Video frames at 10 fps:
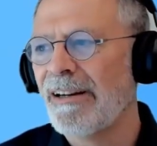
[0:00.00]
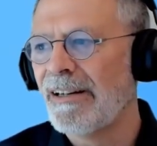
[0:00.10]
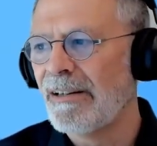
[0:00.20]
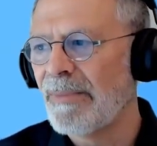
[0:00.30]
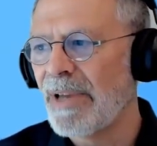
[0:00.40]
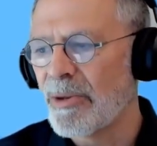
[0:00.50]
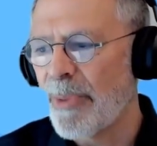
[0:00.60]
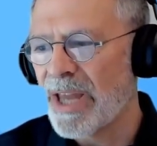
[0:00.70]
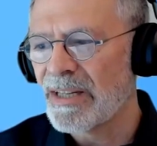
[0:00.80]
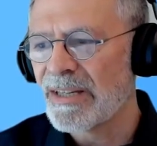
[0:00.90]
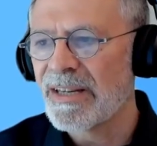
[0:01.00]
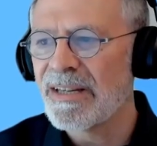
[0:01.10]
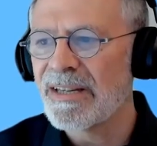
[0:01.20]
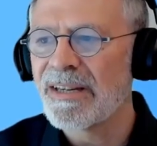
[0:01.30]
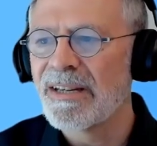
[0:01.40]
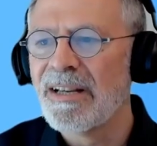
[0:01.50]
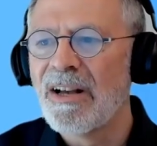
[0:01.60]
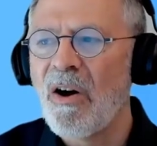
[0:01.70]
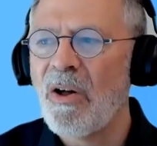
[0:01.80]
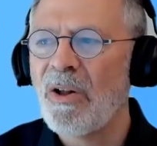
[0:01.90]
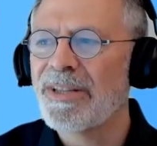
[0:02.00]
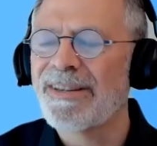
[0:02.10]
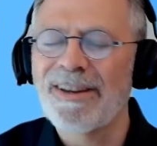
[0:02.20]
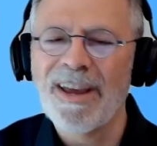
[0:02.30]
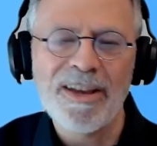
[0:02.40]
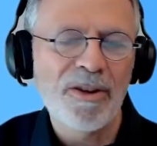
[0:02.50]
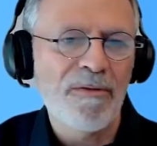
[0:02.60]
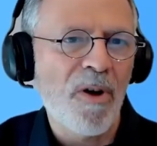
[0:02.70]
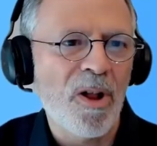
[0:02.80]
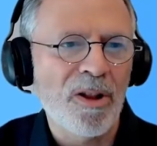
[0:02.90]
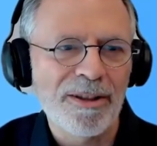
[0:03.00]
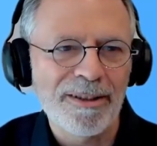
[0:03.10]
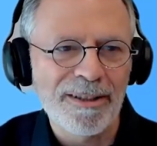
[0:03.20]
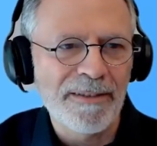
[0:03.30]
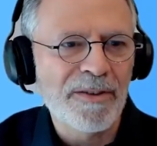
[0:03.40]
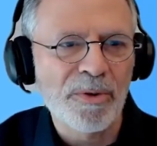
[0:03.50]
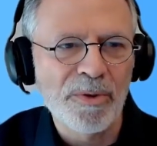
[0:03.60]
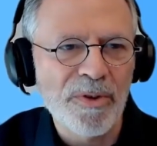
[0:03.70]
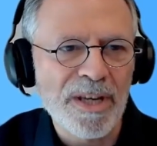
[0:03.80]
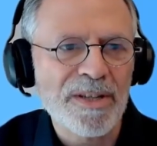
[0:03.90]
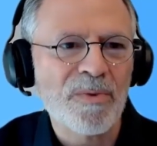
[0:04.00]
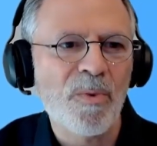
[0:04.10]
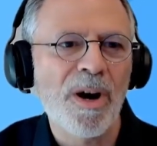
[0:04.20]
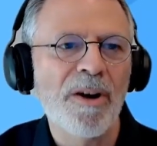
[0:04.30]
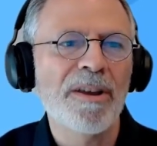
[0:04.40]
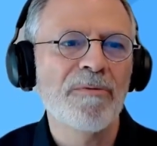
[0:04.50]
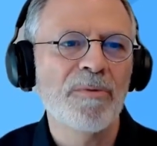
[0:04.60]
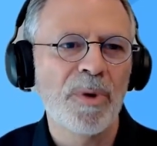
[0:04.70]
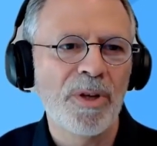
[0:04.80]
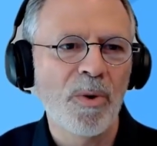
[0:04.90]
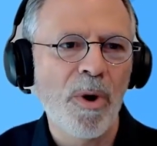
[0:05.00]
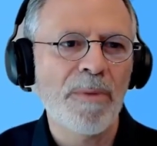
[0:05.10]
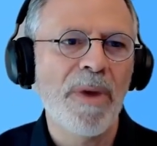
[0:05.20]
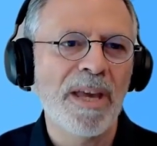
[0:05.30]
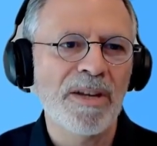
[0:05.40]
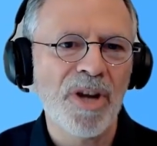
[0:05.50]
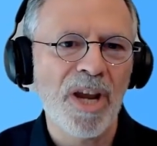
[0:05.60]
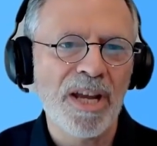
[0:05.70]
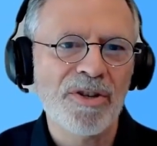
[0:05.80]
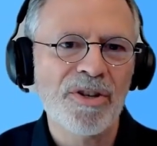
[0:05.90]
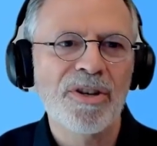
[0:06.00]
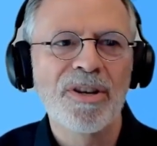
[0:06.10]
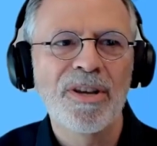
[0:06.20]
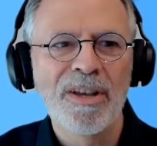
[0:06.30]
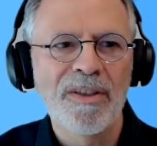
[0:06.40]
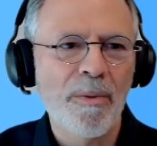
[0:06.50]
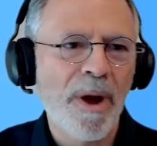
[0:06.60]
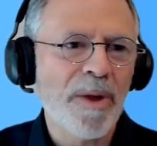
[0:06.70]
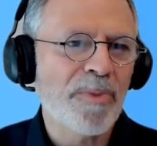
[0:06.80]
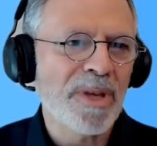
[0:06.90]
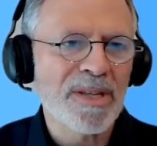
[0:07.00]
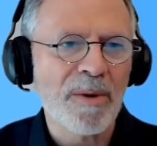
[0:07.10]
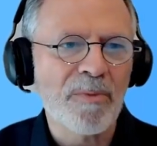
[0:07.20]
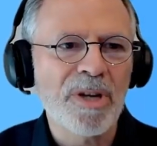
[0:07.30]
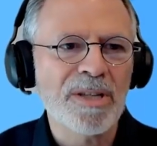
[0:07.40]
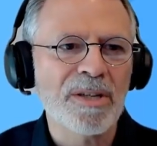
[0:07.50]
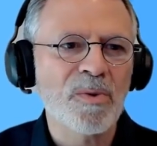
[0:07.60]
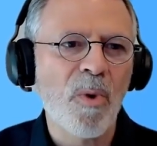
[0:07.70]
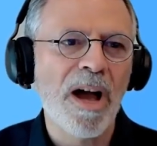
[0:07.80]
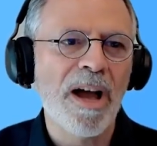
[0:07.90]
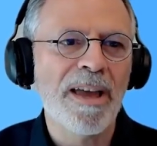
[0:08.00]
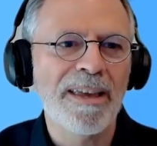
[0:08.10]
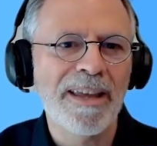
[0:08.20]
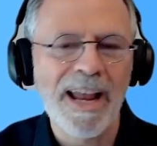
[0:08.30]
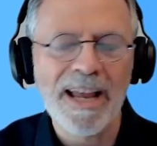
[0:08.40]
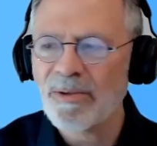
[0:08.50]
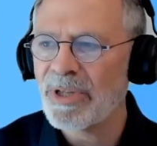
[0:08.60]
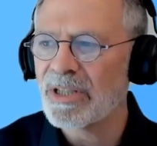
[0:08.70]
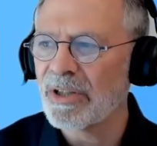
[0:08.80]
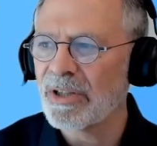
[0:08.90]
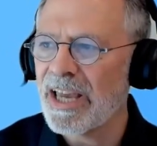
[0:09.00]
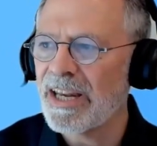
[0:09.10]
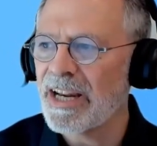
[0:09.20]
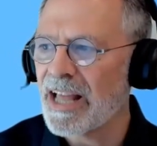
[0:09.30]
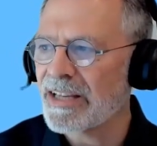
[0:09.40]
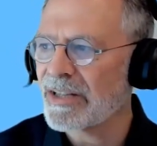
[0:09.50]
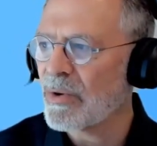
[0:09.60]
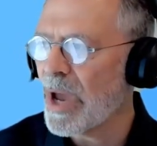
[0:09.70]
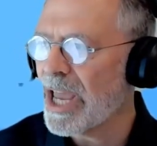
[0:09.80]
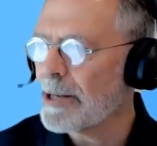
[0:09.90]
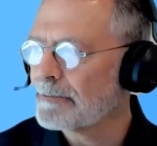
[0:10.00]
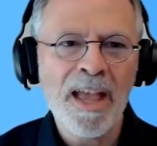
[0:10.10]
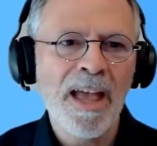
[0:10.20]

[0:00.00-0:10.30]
And dependencies. All to say, and you've all lived through this, where even when you want to make a change, there might be some reasons why it has to be delayed, it has to wait.